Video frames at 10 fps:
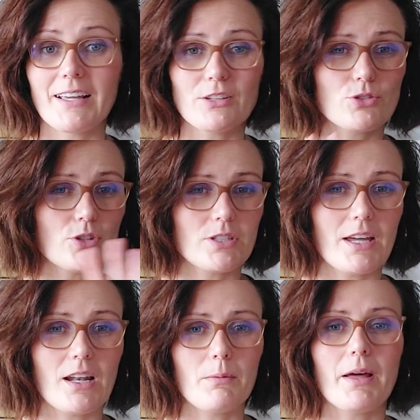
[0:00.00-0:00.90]
a certain
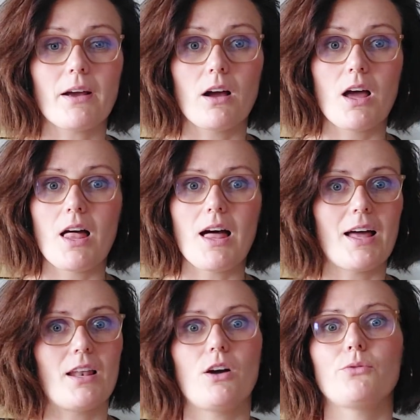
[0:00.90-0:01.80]
day. And I'm like,
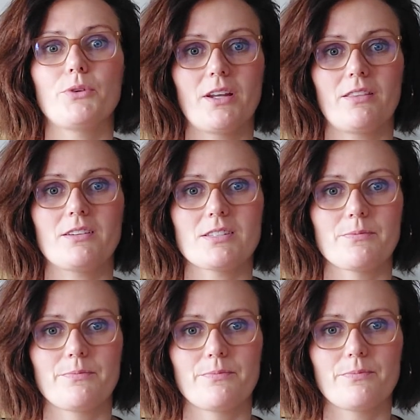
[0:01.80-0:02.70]
I love reading
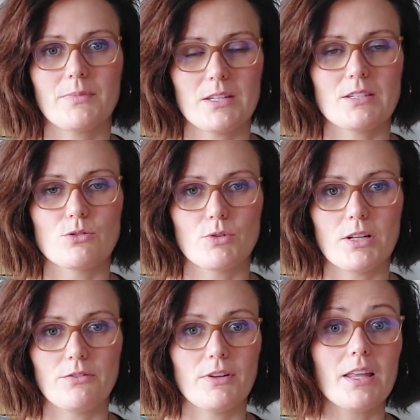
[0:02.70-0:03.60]
this. This is
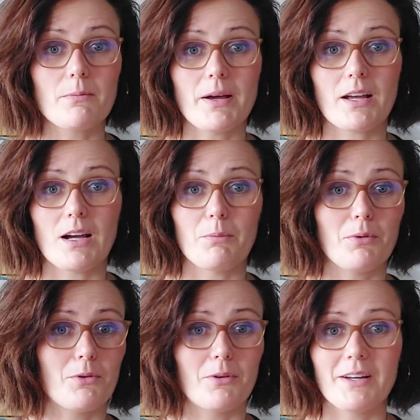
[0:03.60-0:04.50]
really filling my
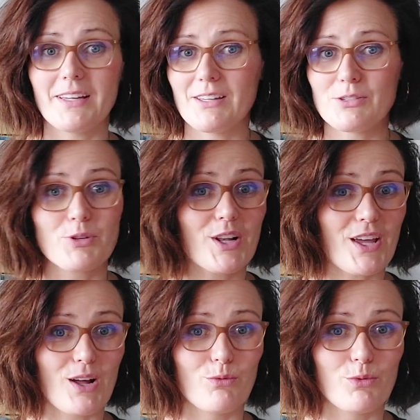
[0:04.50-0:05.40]
cup, or it's really
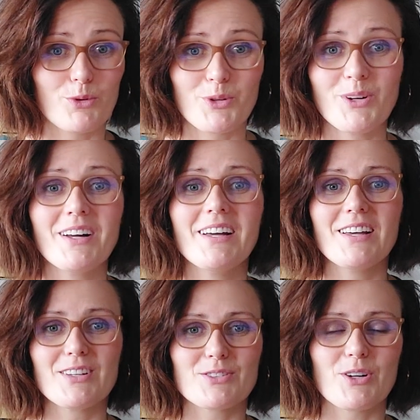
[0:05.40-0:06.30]
helpful.
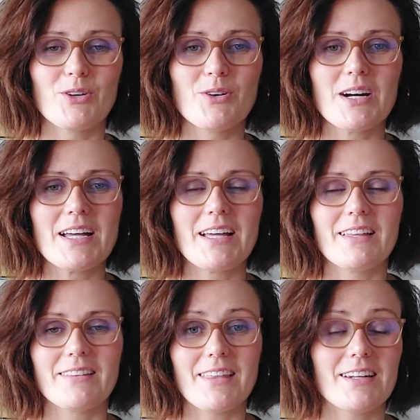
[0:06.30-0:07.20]
So
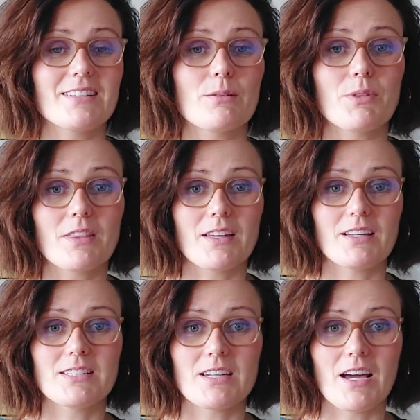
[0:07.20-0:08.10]
that is something
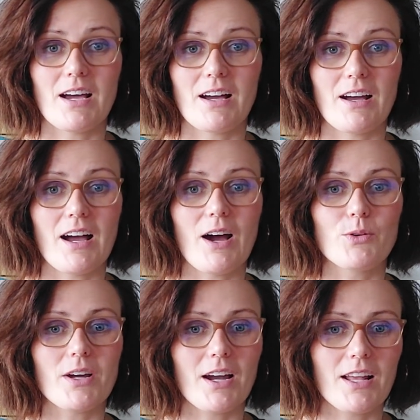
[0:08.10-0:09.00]
that I
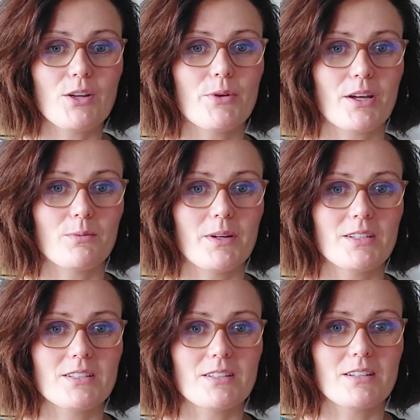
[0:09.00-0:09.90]
would highly
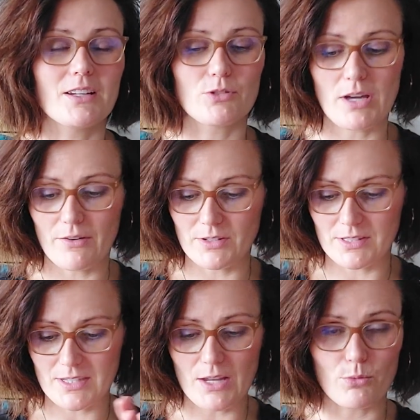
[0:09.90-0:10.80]
recommend, to have a
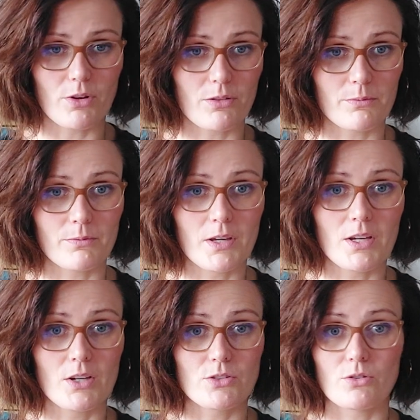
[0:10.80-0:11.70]
set rhythm.
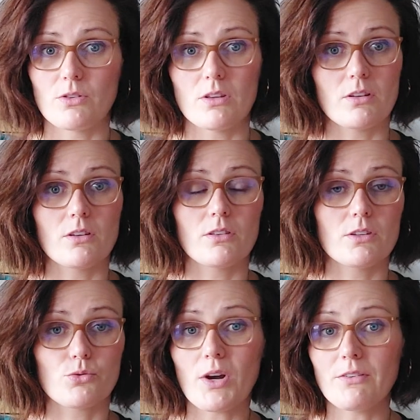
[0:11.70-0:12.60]
So
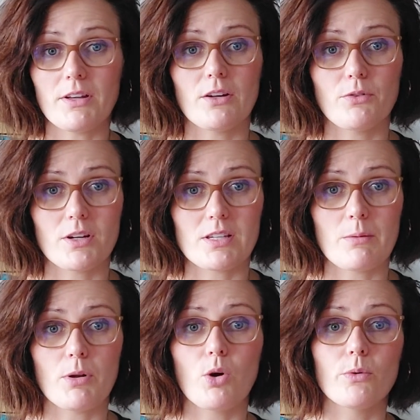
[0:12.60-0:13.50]
the Thrive letter, for
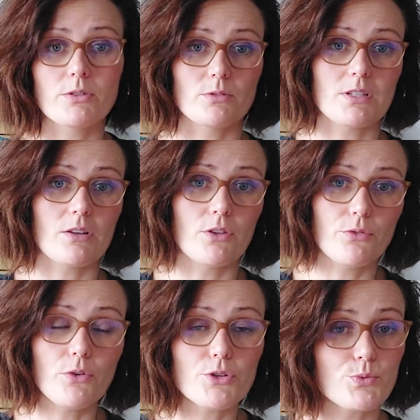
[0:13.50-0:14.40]
example, always goes out in
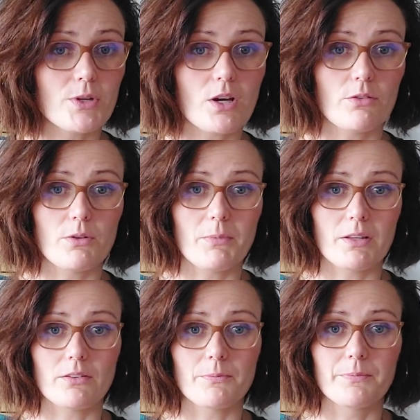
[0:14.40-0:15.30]
the first week of the
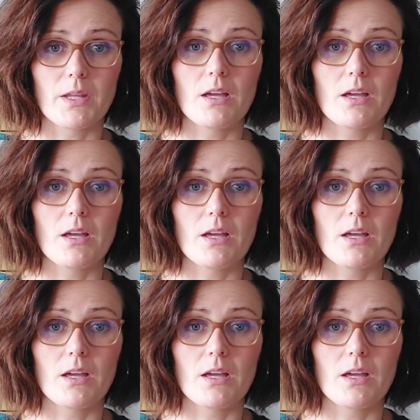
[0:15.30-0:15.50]
month.